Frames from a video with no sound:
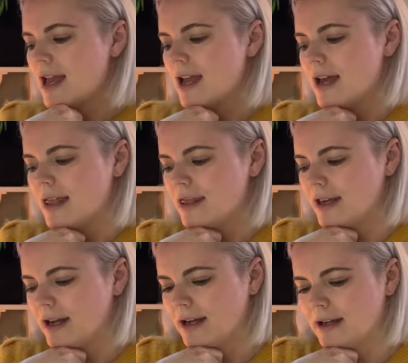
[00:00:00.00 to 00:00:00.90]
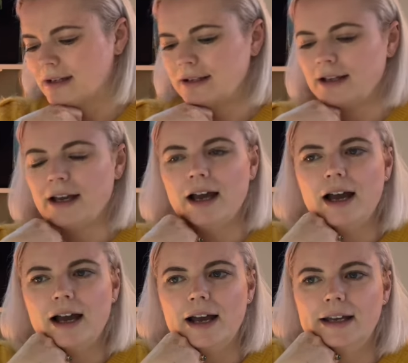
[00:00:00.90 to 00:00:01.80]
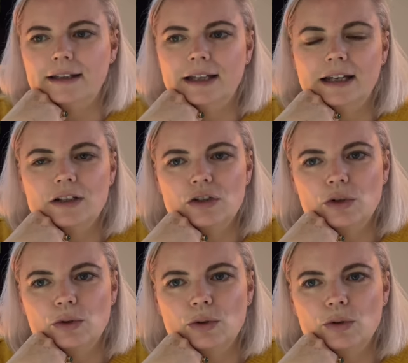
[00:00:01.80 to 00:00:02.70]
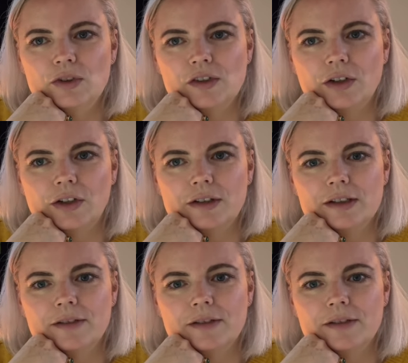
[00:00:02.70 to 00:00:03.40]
And then I'd like to start